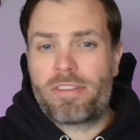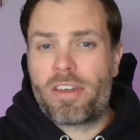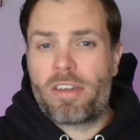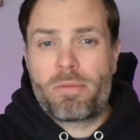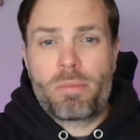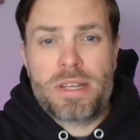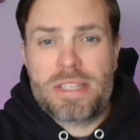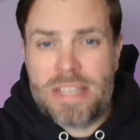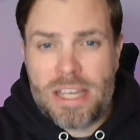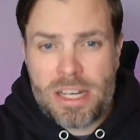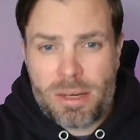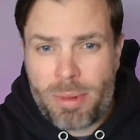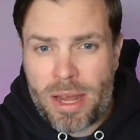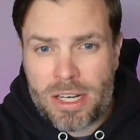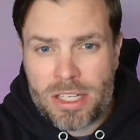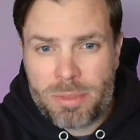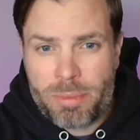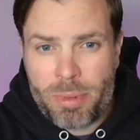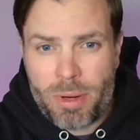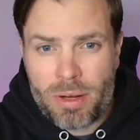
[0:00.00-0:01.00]
Everybody's had a bad
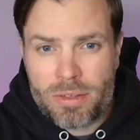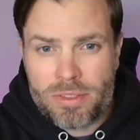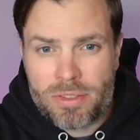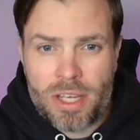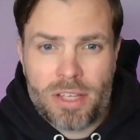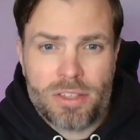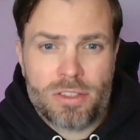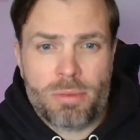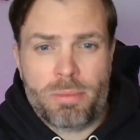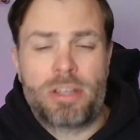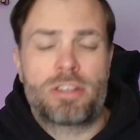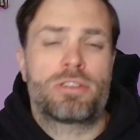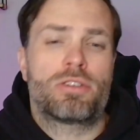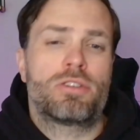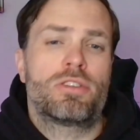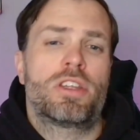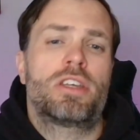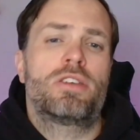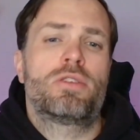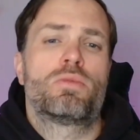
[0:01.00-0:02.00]
experience. Okay, so make sure
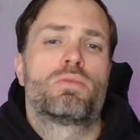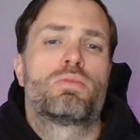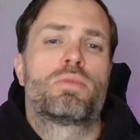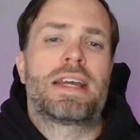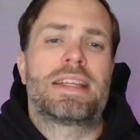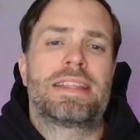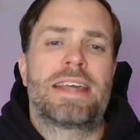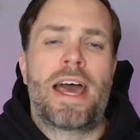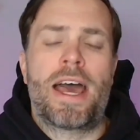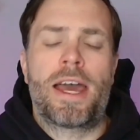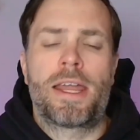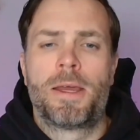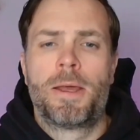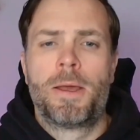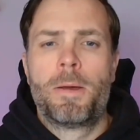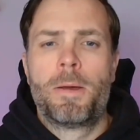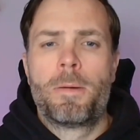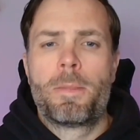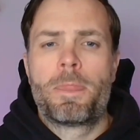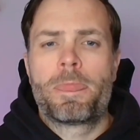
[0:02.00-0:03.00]
that you write that
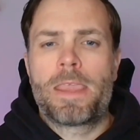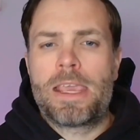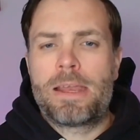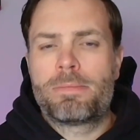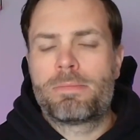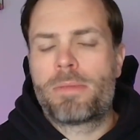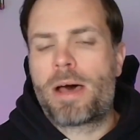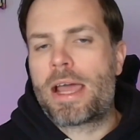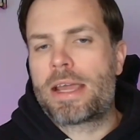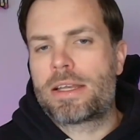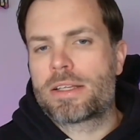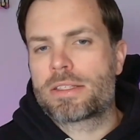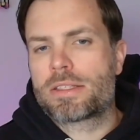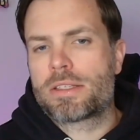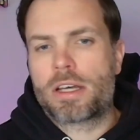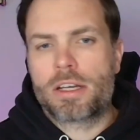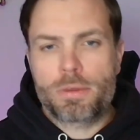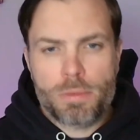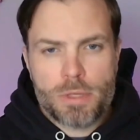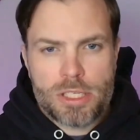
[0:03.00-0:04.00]
in mind. It's
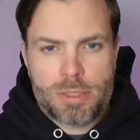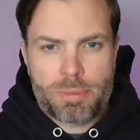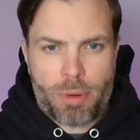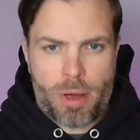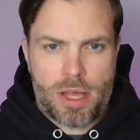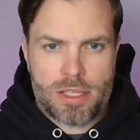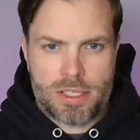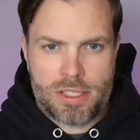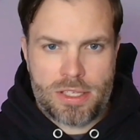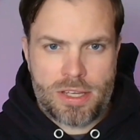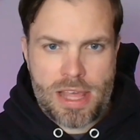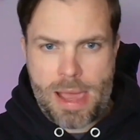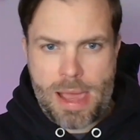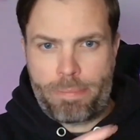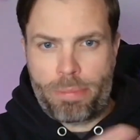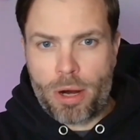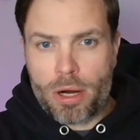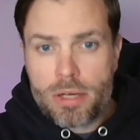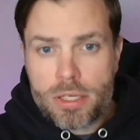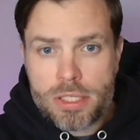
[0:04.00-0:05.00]
not a response to that
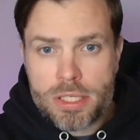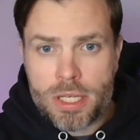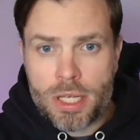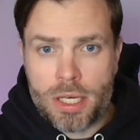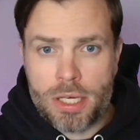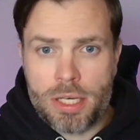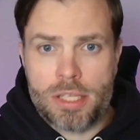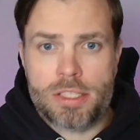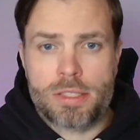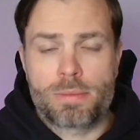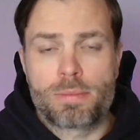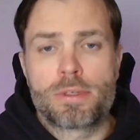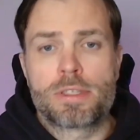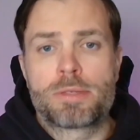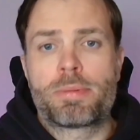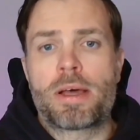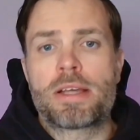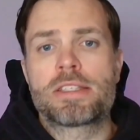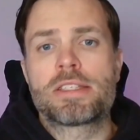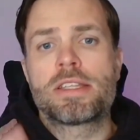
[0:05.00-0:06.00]
person. It's a
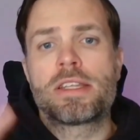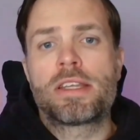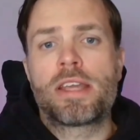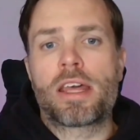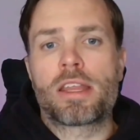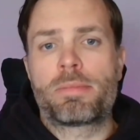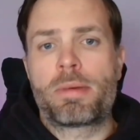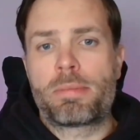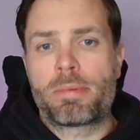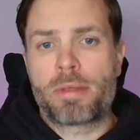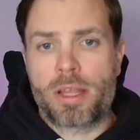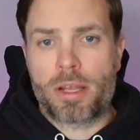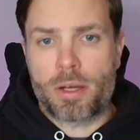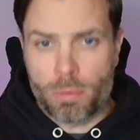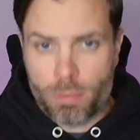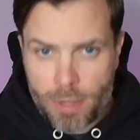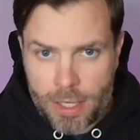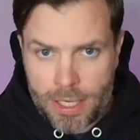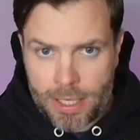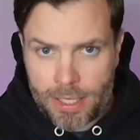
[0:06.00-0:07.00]
response to the other people that are
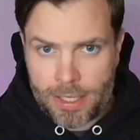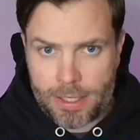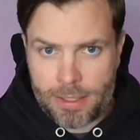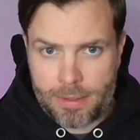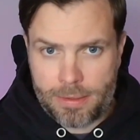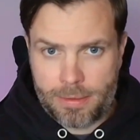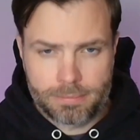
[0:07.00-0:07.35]
reading it.